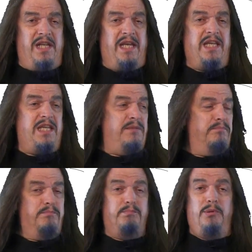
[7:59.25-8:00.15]
icky
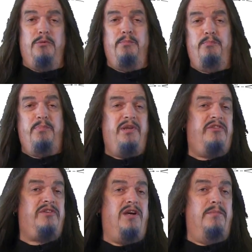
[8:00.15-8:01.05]
poop
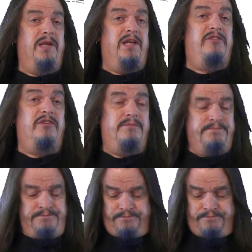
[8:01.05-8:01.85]
piss combination.